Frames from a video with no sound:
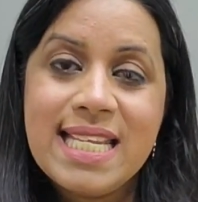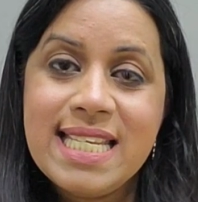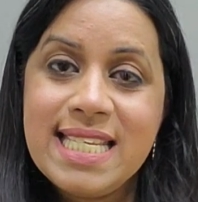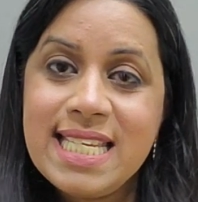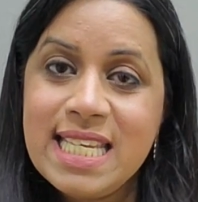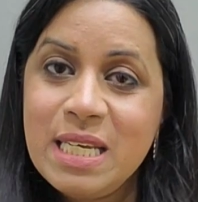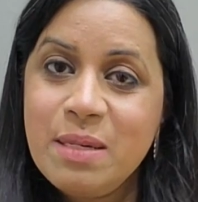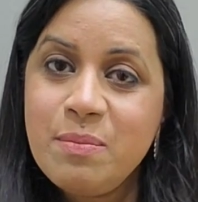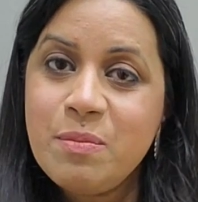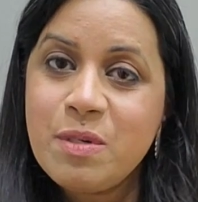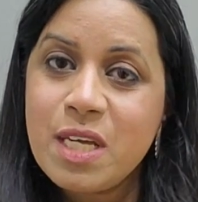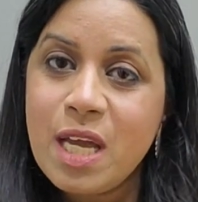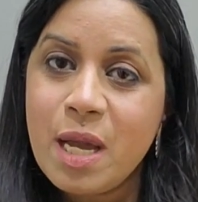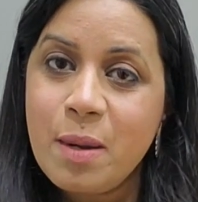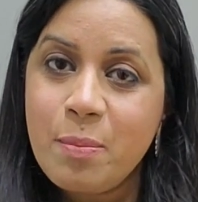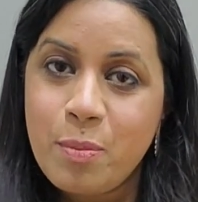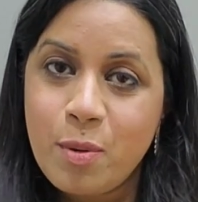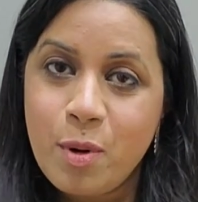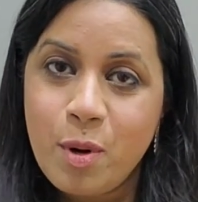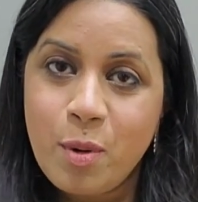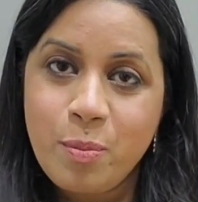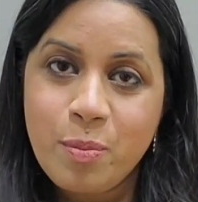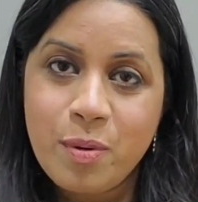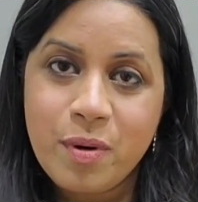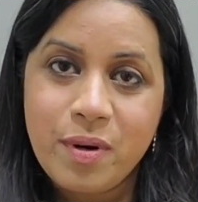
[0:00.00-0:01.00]
deemed
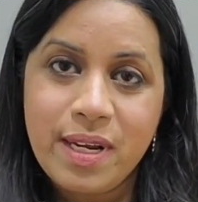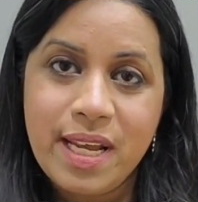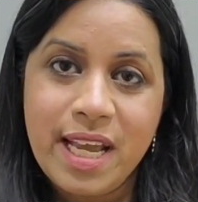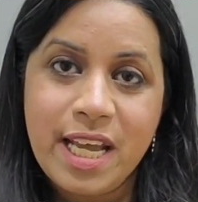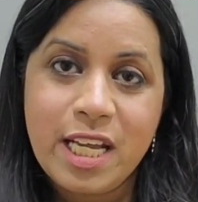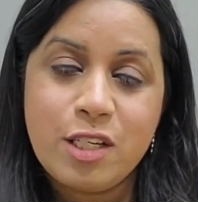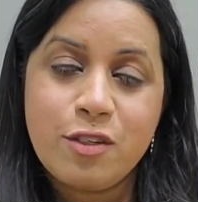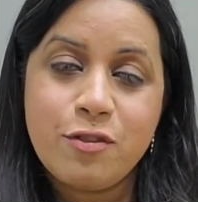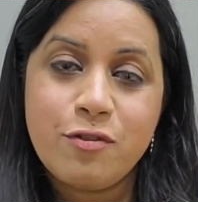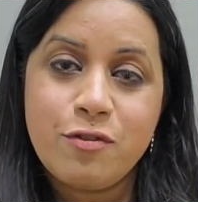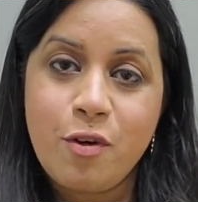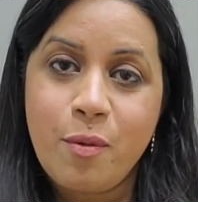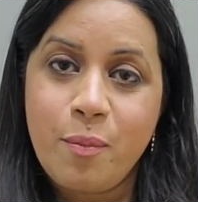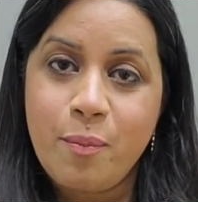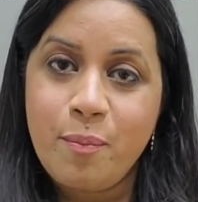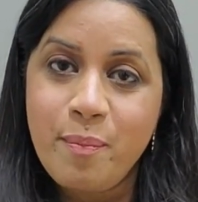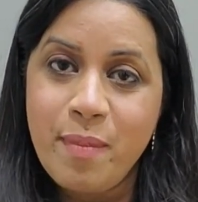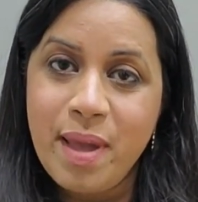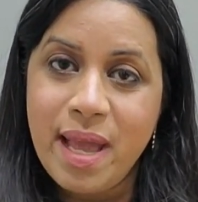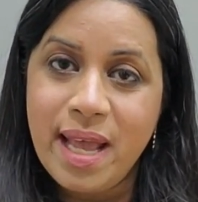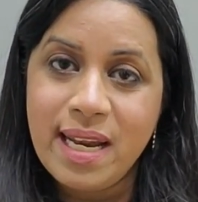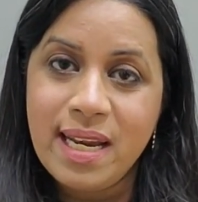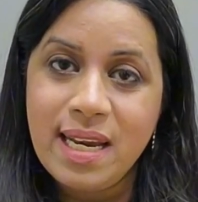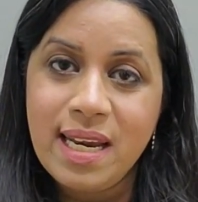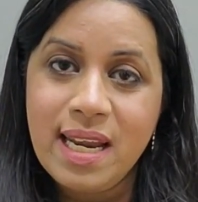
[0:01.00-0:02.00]
appropriate for
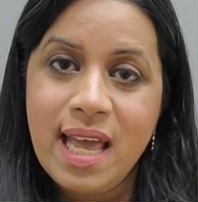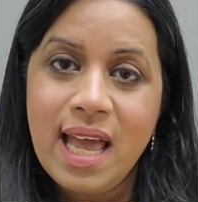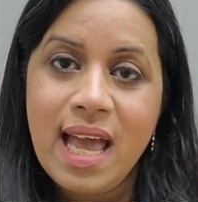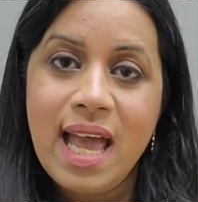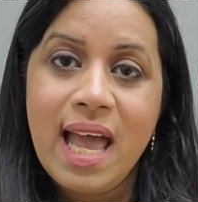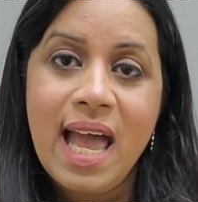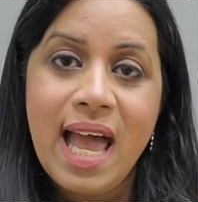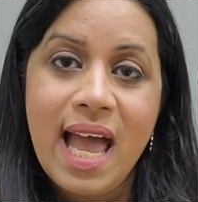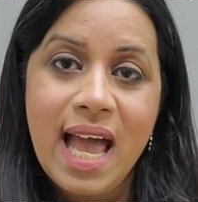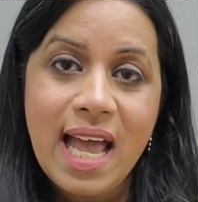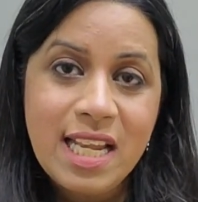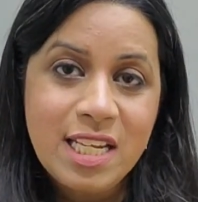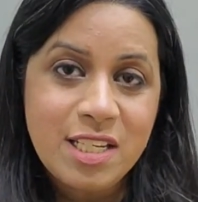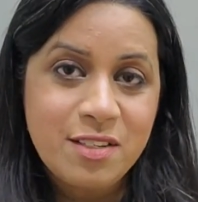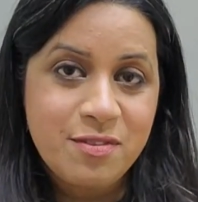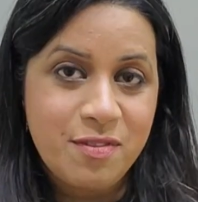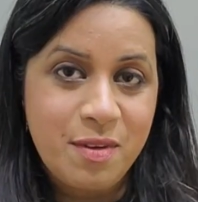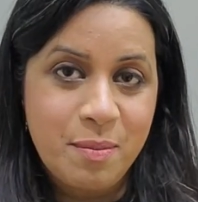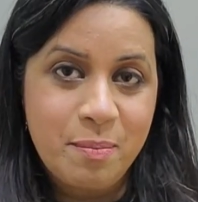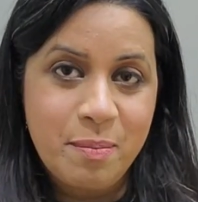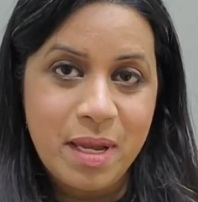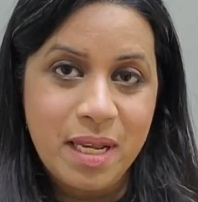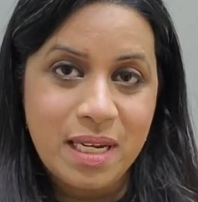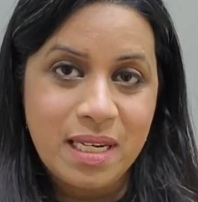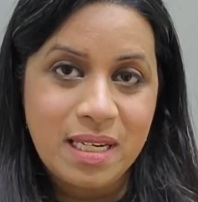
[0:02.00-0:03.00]
men and
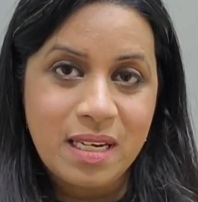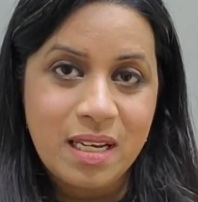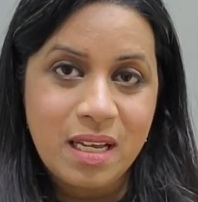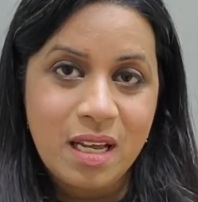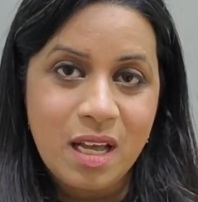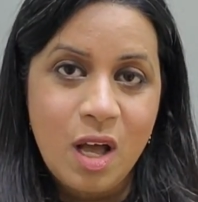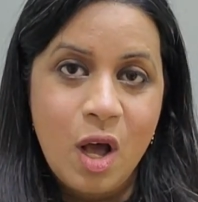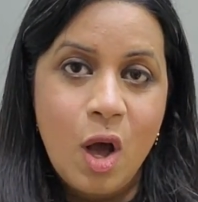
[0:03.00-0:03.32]
women,